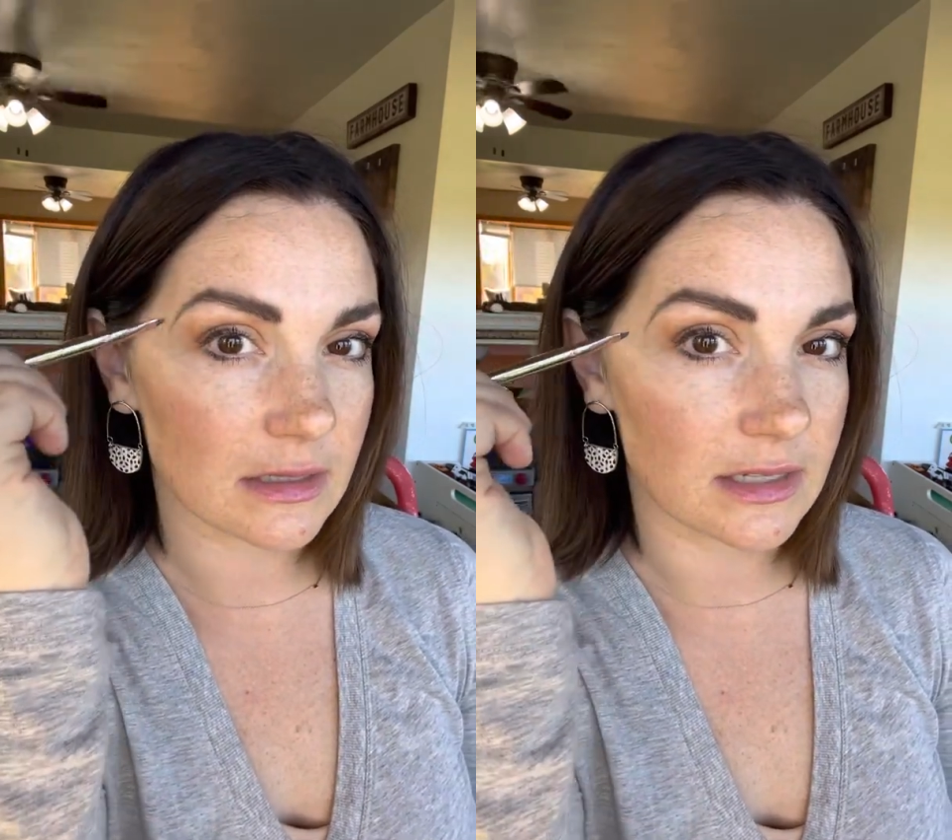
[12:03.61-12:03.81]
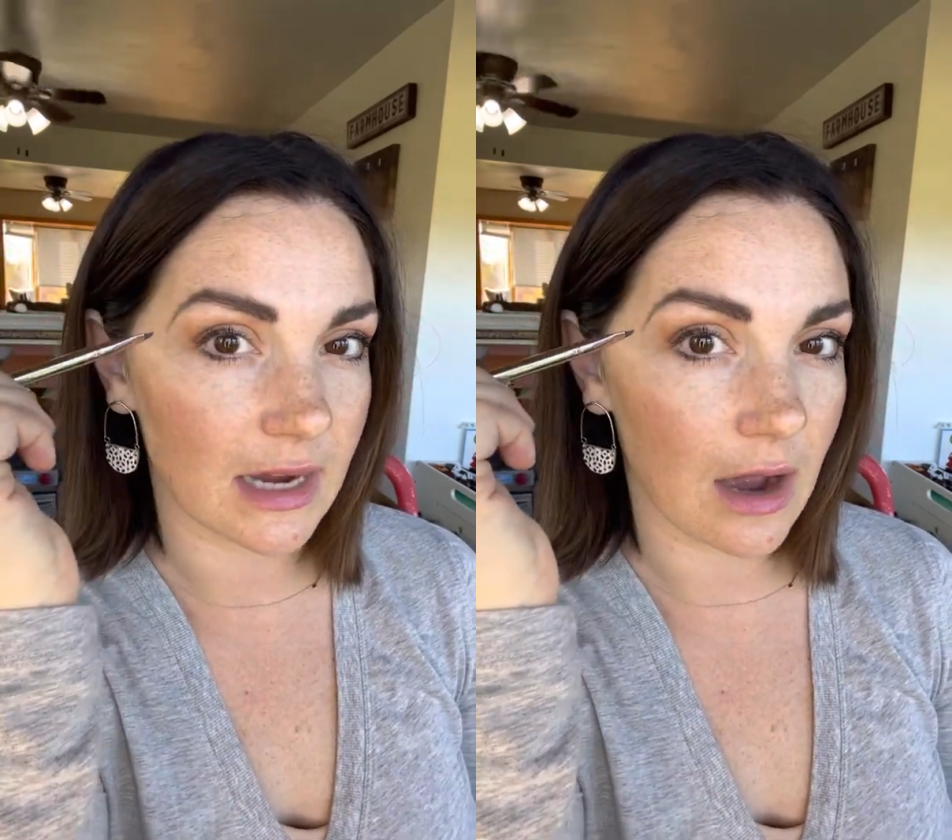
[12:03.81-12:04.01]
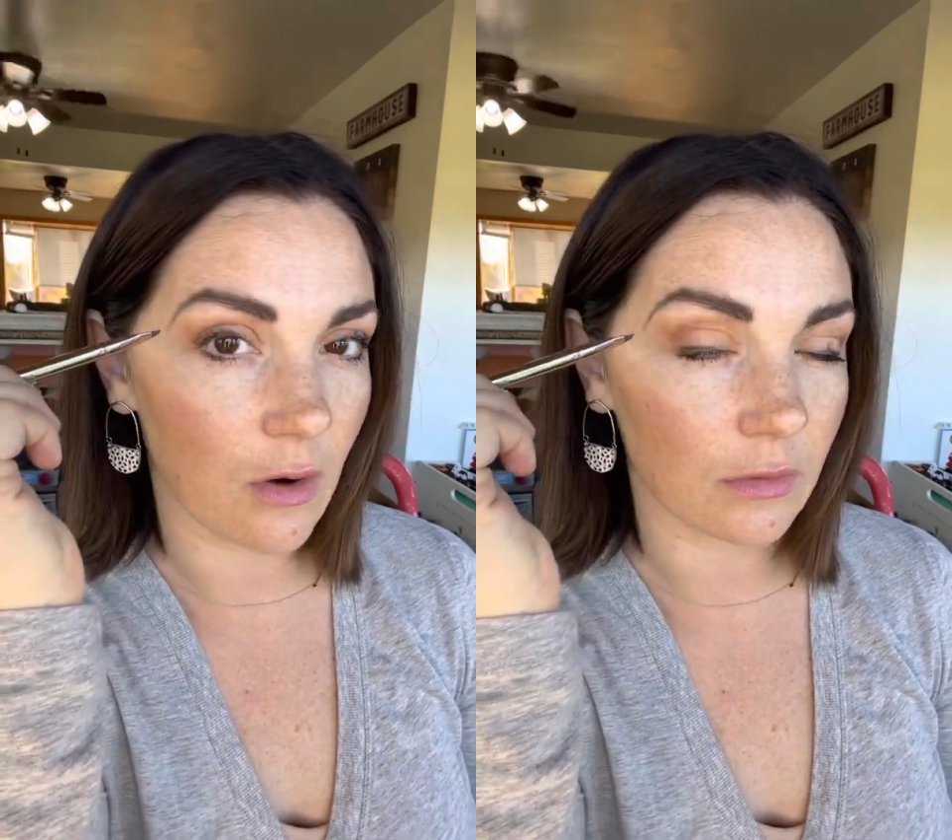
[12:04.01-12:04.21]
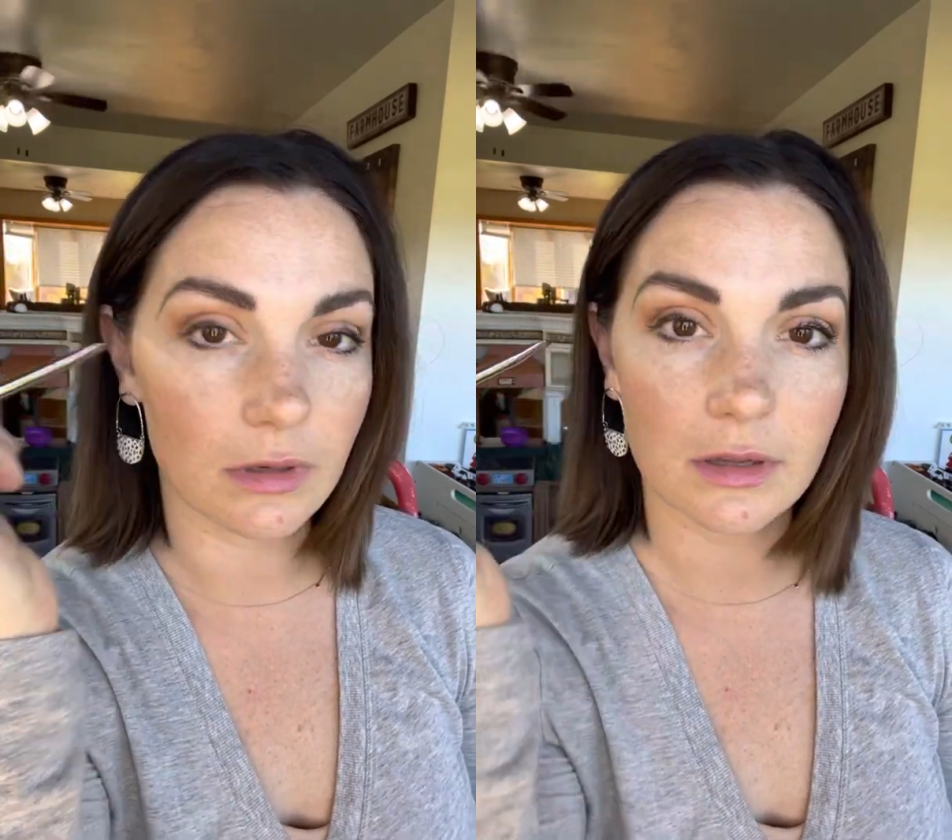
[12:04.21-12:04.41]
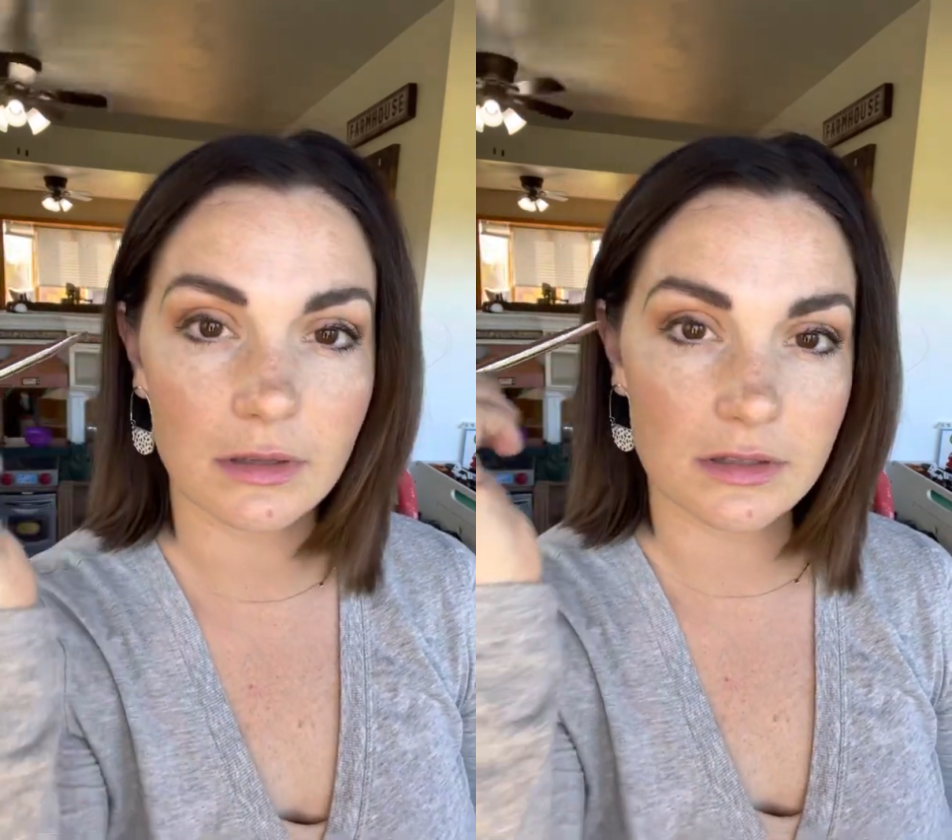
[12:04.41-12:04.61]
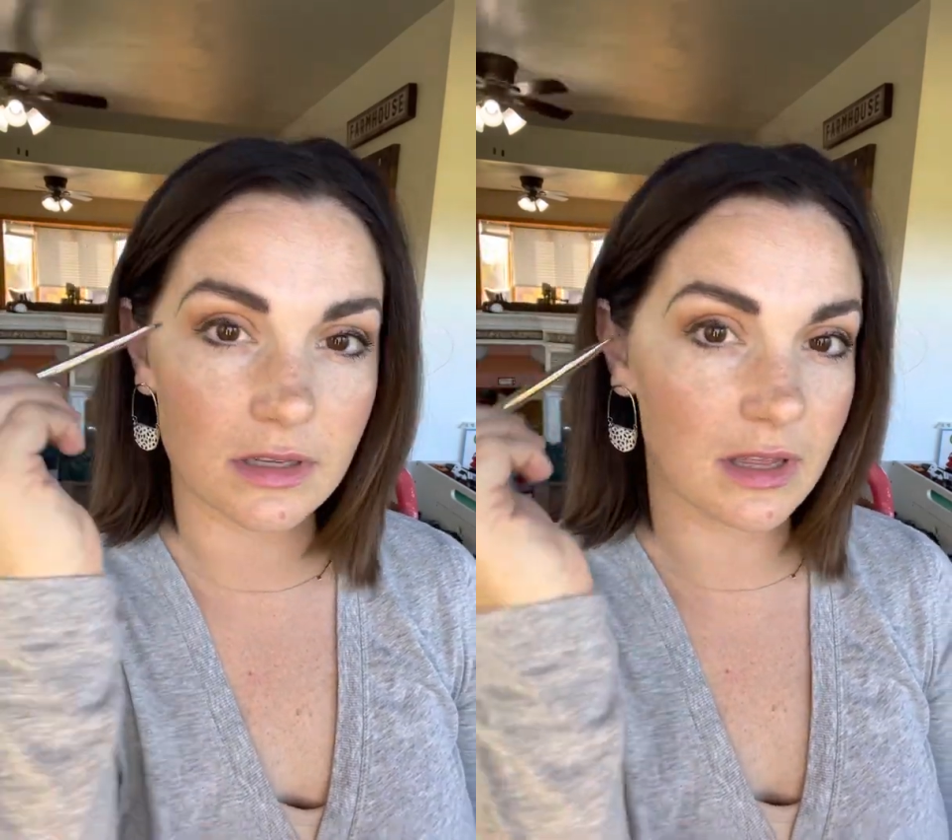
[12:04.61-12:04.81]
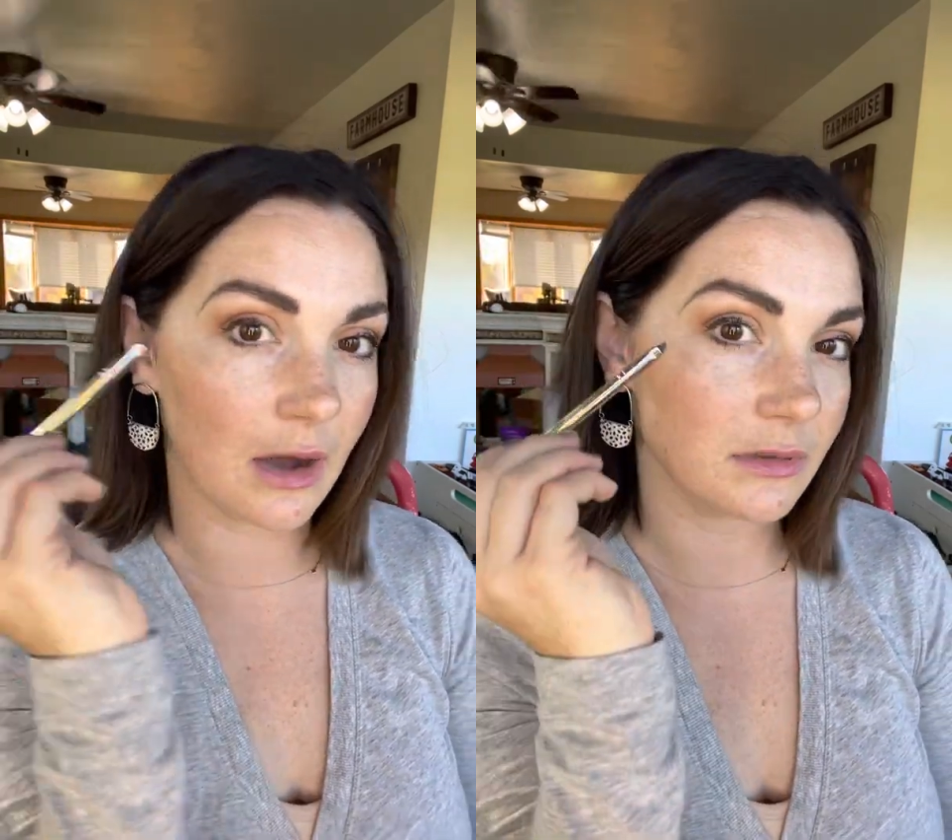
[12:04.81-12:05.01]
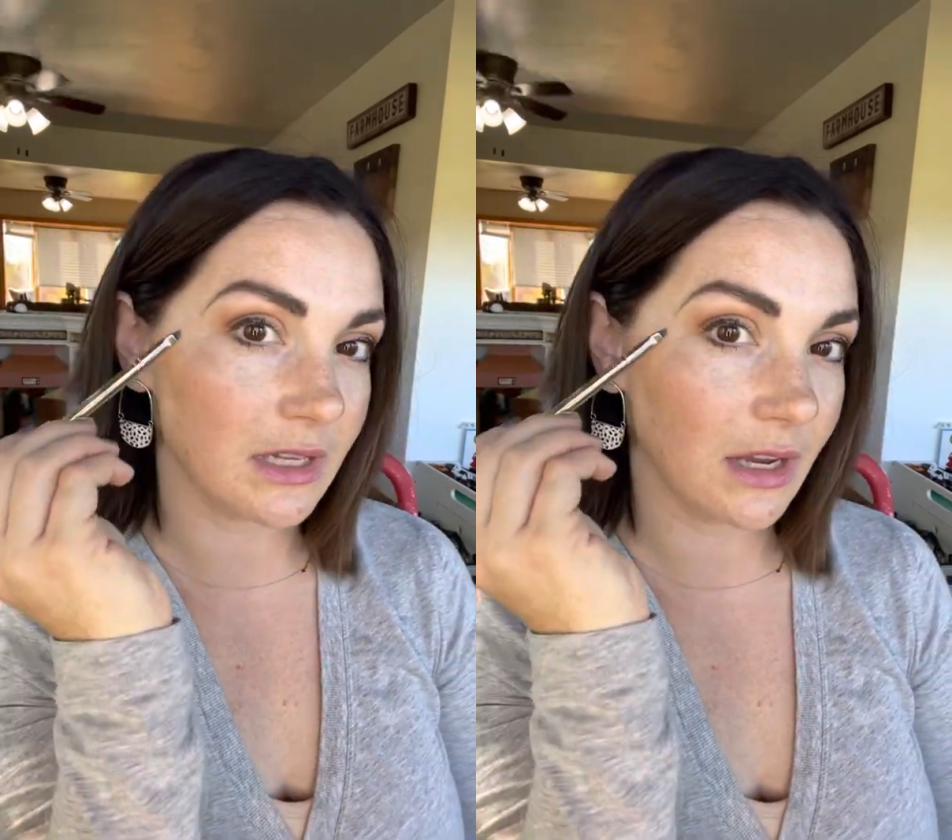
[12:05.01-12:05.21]
down to the
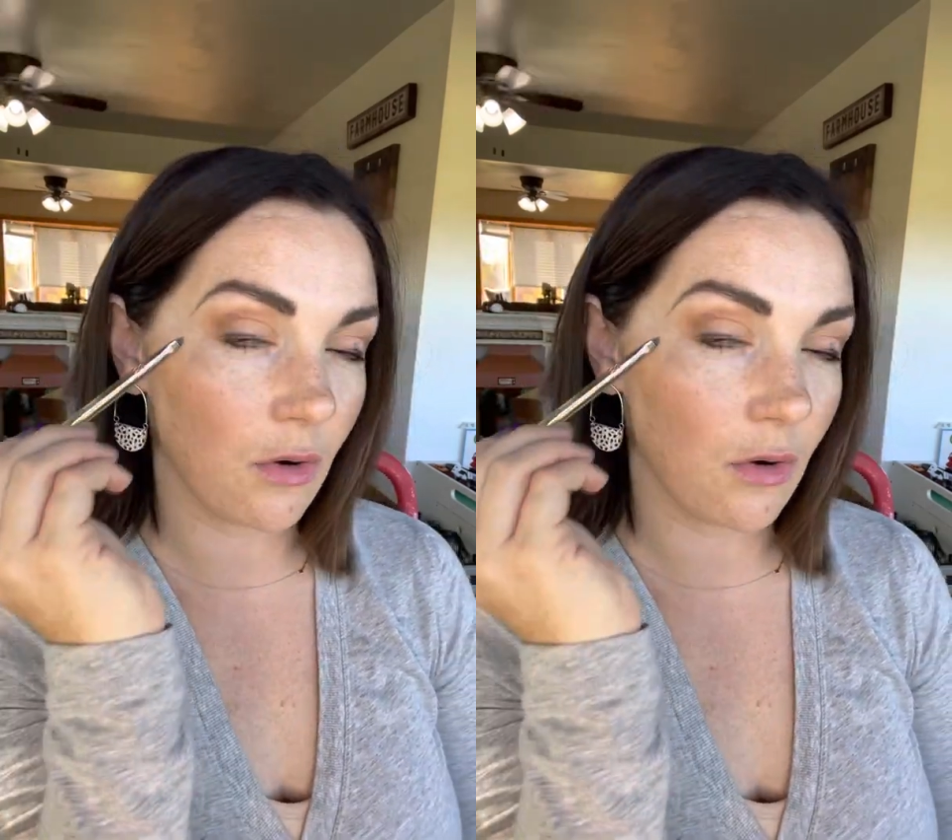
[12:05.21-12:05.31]
outside